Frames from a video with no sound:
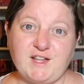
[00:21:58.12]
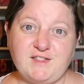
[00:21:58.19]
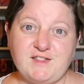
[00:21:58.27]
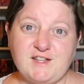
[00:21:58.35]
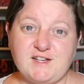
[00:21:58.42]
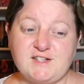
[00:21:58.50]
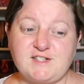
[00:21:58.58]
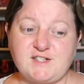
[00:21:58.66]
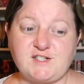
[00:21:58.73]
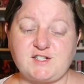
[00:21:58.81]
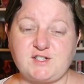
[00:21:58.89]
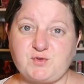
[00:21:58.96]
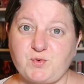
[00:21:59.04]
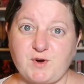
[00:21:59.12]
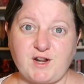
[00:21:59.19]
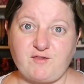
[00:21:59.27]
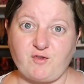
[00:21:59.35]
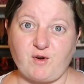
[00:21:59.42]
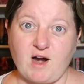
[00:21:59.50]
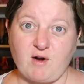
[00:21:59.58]
in this
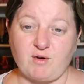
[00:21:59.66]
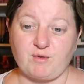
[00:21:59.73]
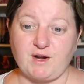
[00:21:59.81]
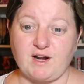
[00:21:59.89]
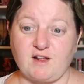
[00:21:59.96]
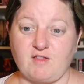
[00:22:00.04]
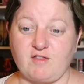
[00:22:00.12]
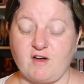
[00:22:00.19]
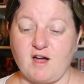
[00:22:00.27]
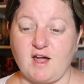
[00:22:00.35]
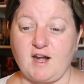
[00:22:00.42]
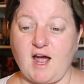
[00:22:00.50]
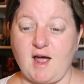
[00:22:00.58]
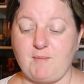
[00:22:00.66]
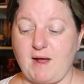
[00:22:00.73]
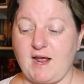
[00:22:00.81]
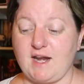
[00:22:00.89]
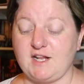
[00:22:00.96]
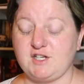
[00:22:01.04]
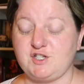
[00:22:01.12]
24-hour readathon, I
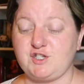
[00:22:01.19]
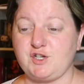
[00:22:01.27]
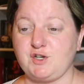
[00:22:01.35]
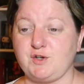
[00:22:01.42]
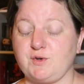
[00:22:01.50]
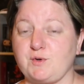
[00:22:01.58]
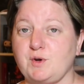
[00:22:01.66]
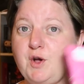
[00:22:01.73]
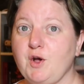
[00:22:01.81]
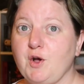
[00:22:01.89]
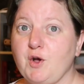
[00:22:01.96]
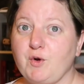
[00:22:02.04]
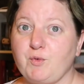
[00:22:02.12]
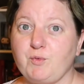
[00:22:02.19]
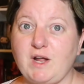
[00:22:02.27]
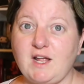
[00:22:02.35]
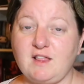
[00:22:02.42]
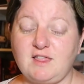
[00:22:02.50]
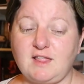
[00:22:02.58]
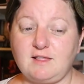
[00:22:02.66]
managed to
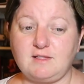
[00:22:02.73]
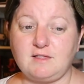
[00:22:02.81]
read